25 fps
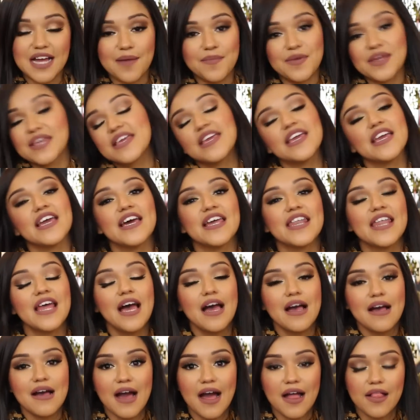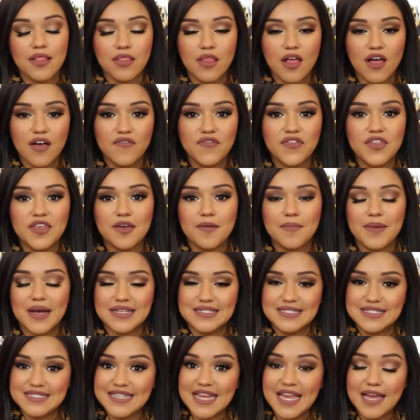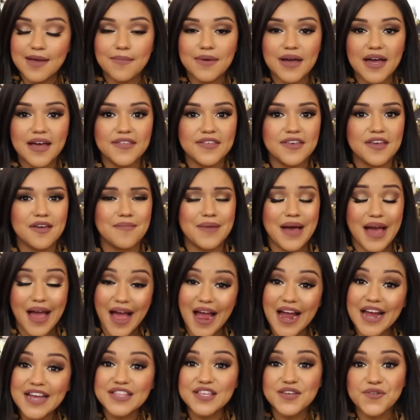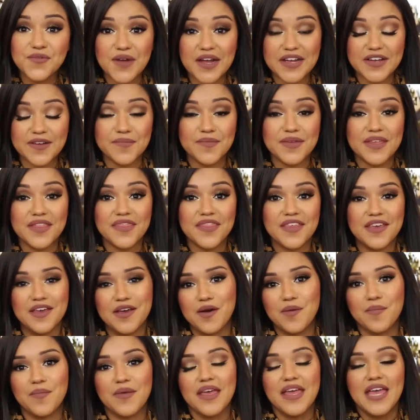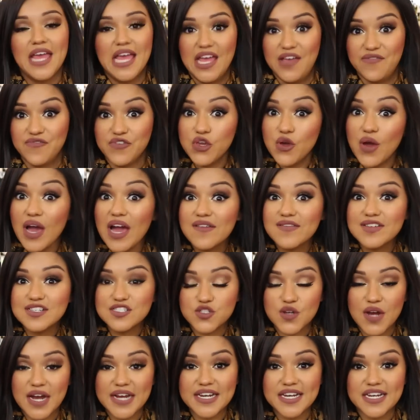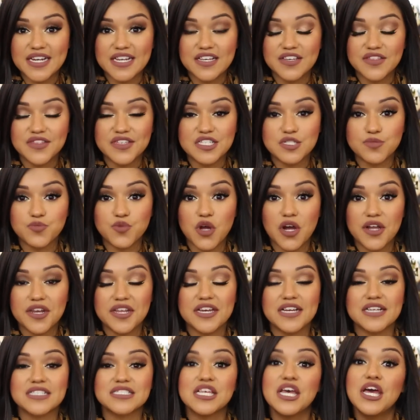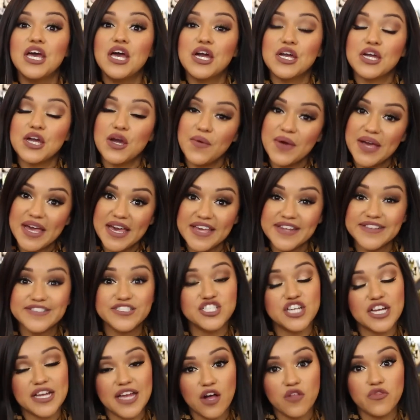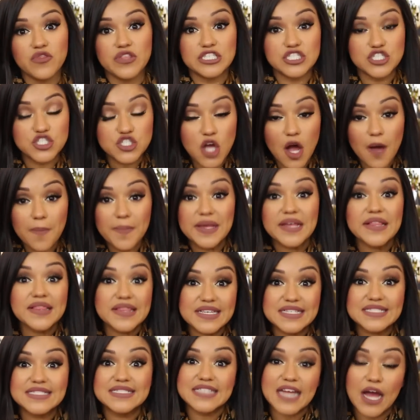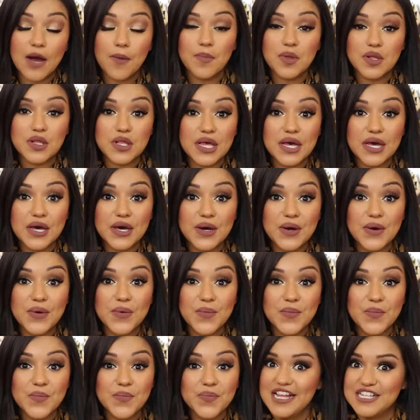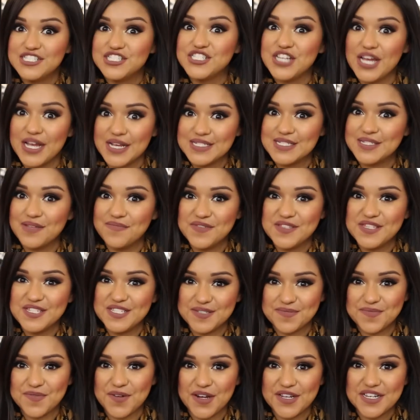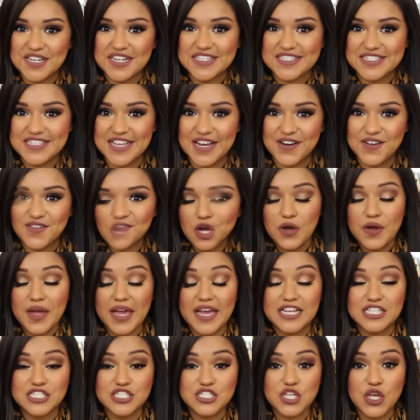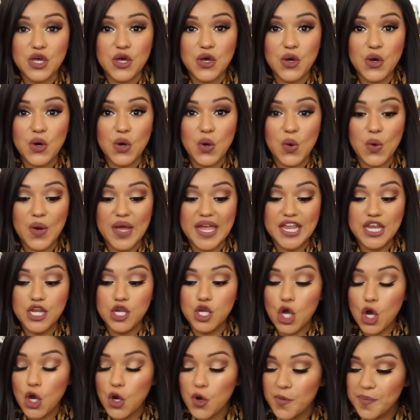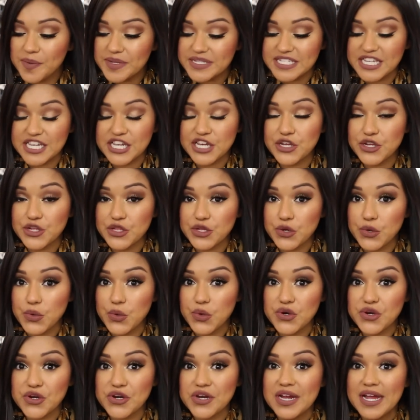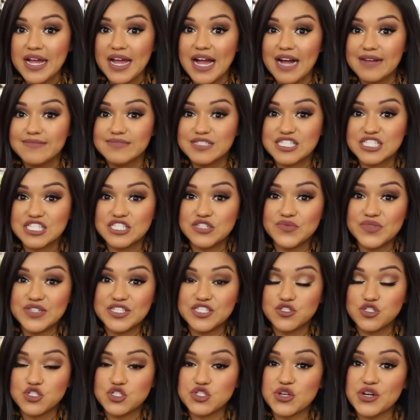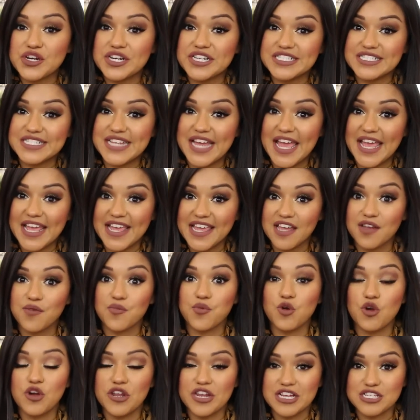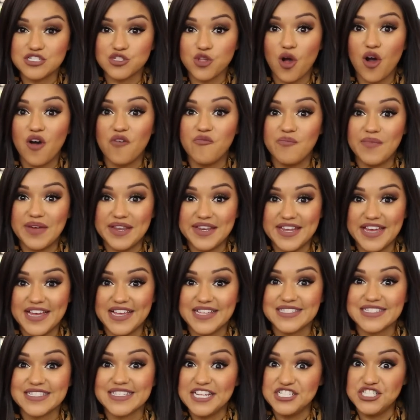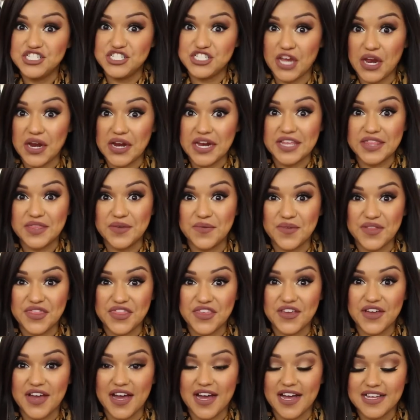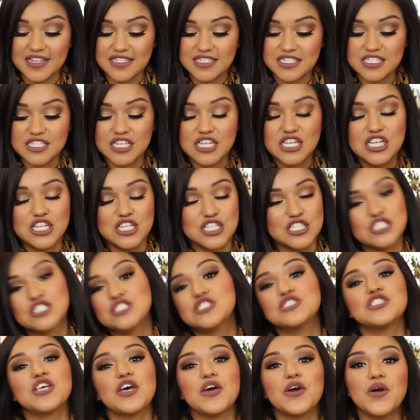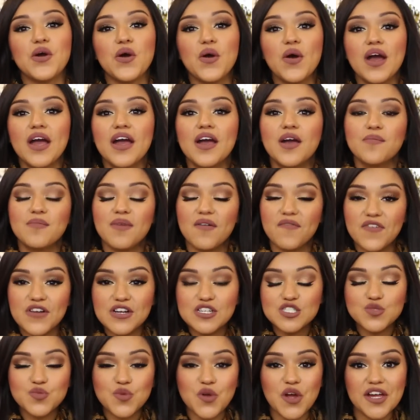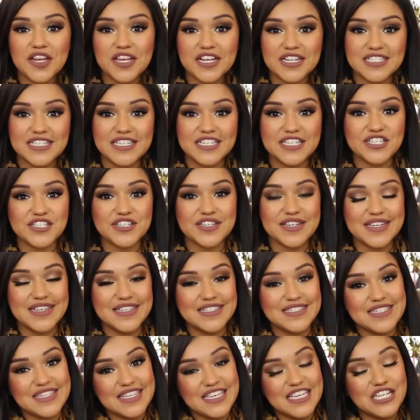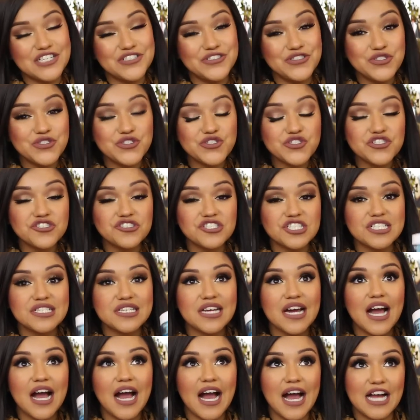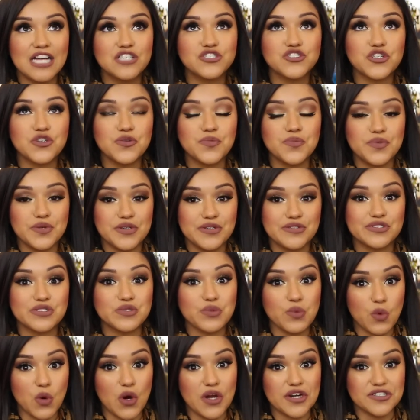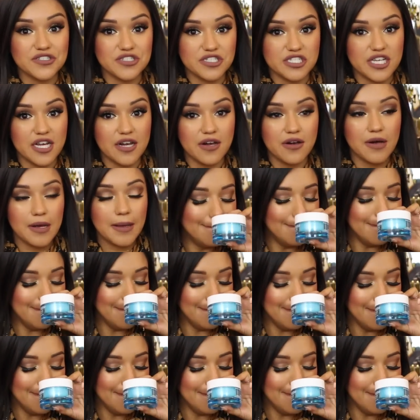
time again. I love them, I stand by them, I highly recommend them. If you haven't tried any of these products, go ahead and check out the shopping list down below and check some of these products out. Okay, so in no particular order, I'm just going to start taking products off my desk and sharing them with you guys. So, my first product here is the Neutrogena Hydro Boost Water Gel.